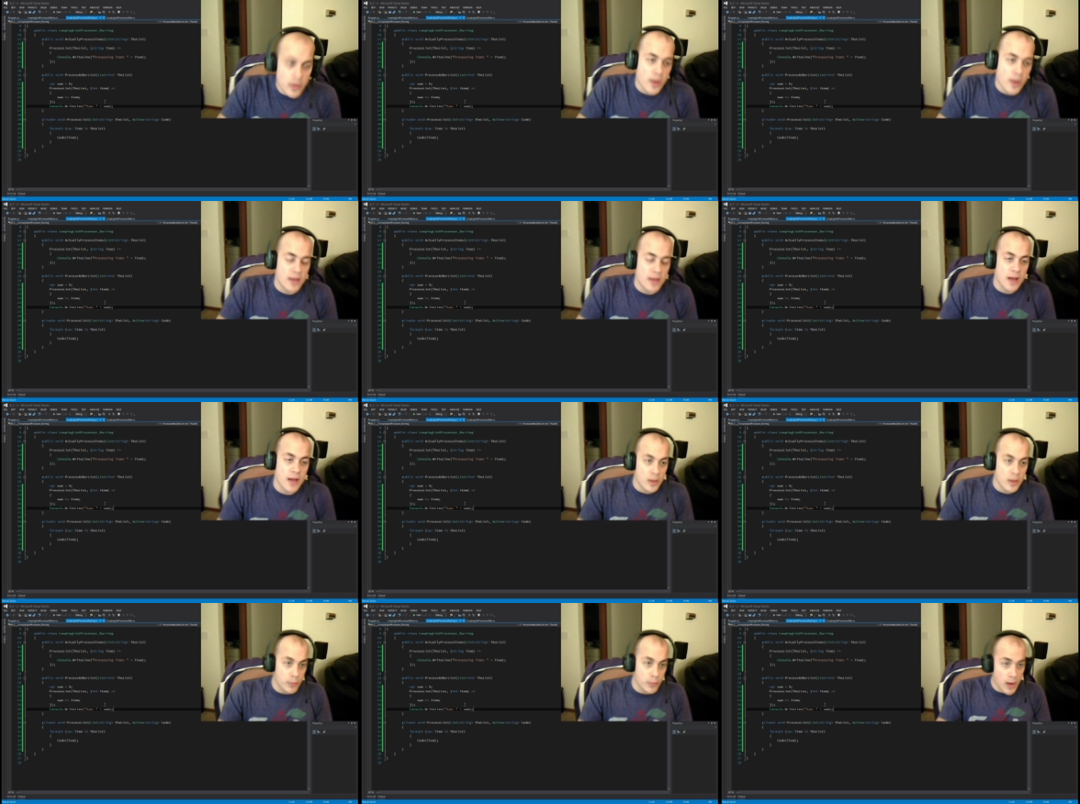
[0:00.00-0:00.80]
Okay,
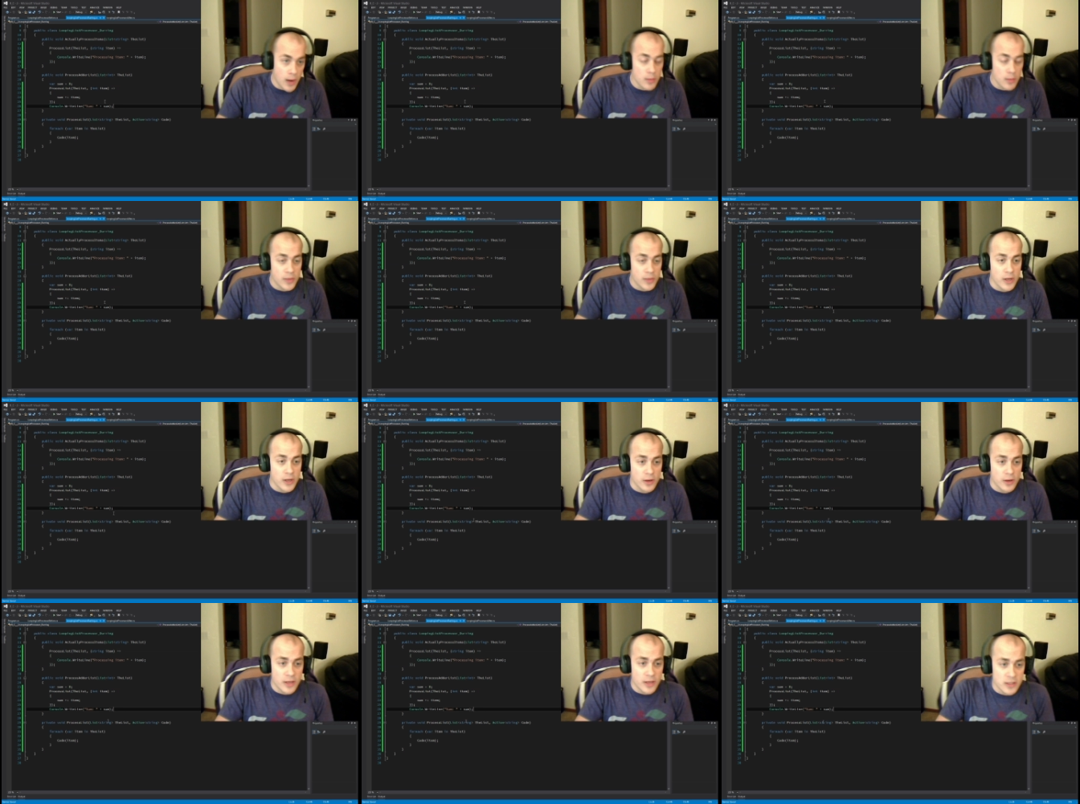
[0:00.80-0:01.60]
now the problem
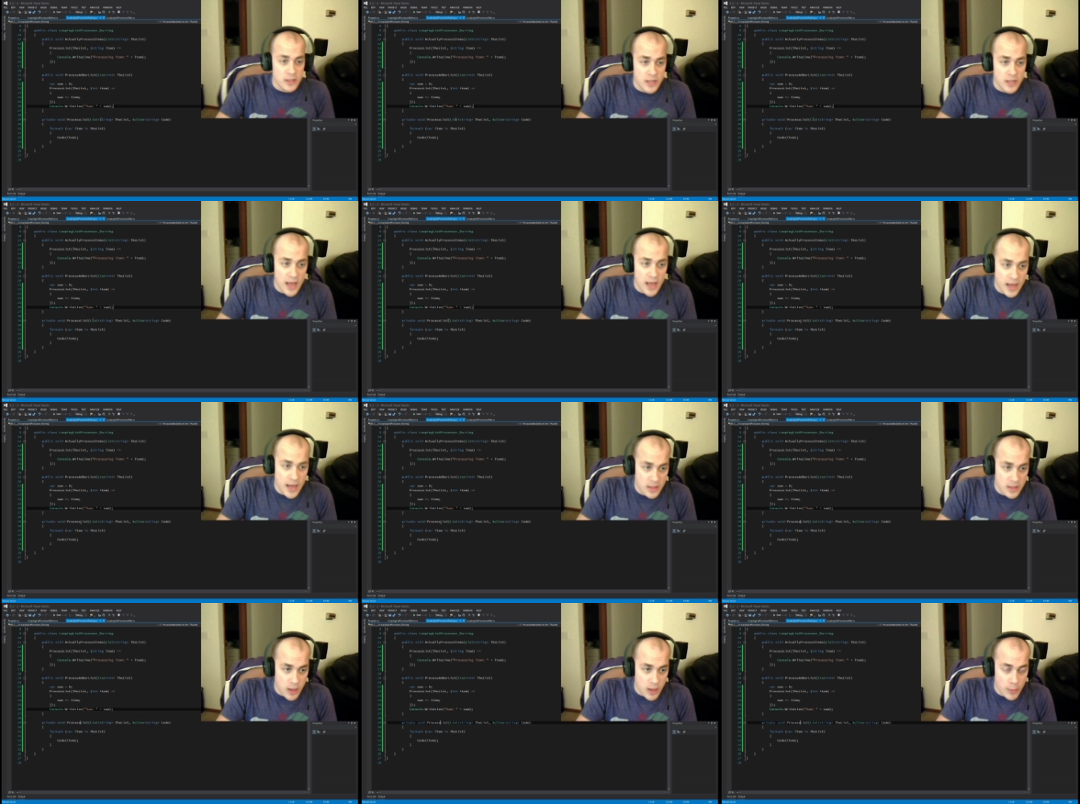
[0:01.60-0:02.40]
here is
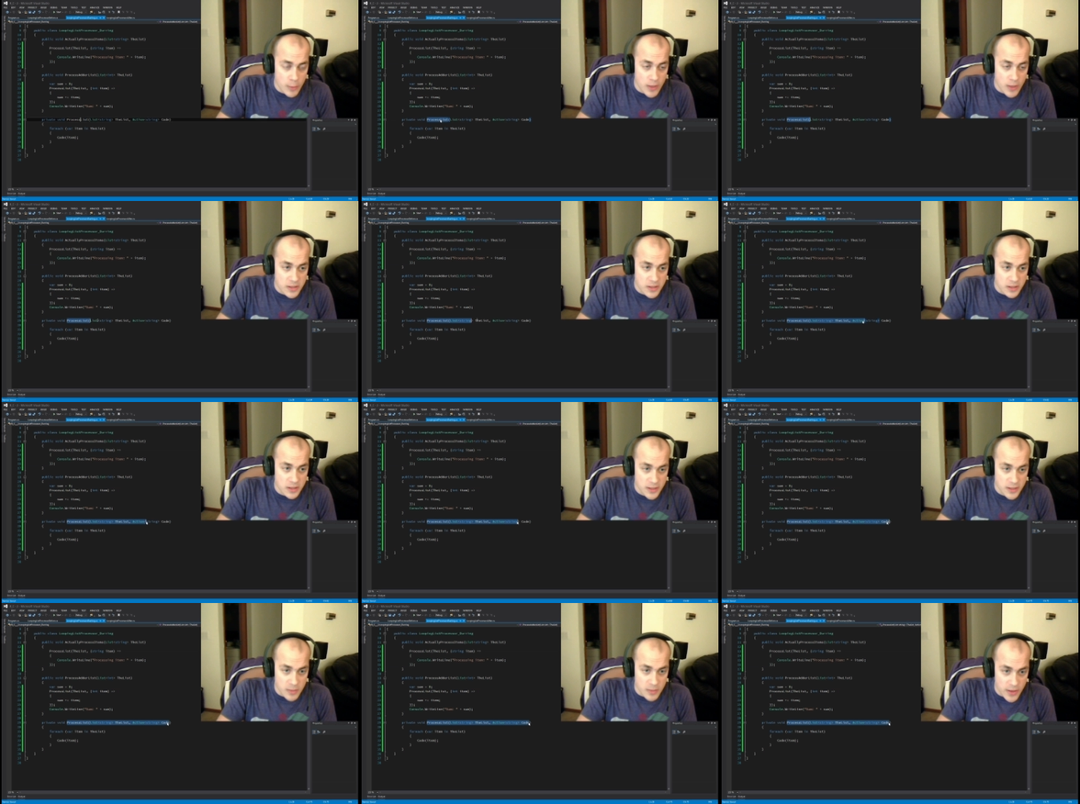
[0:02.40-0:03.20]
that our
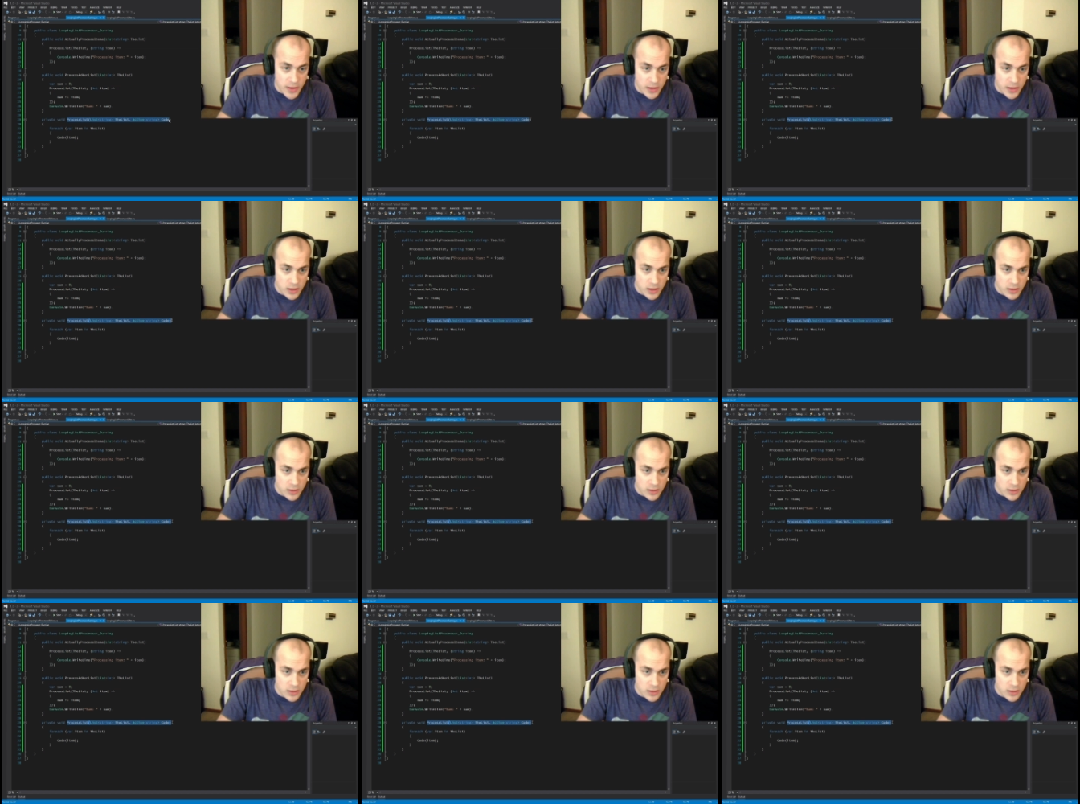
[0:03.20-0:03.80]
process list method